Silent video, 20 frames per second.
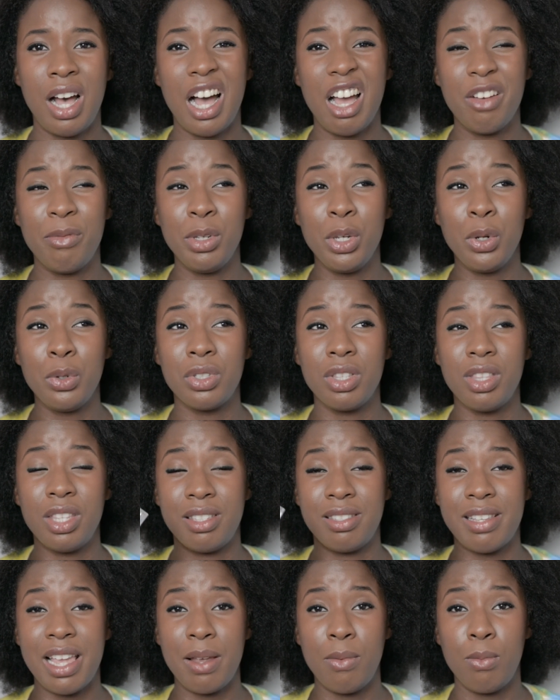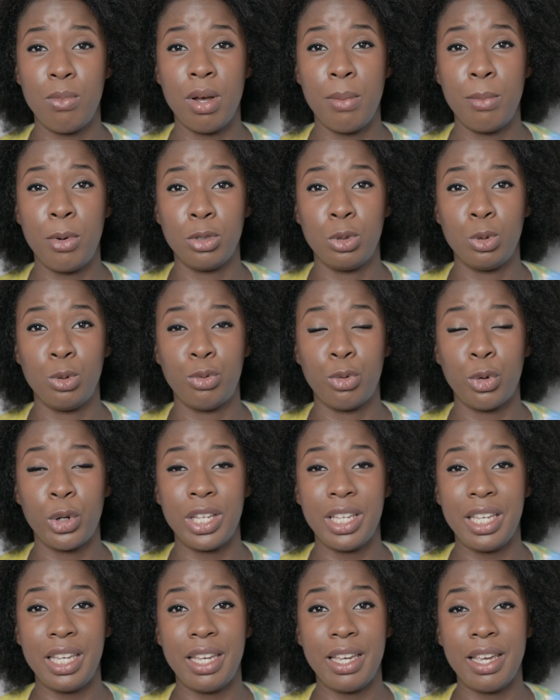I've been using the same bottle for a
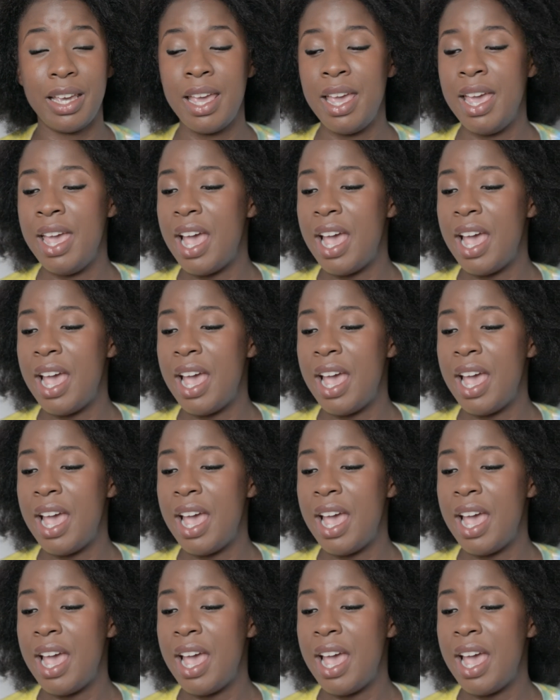year,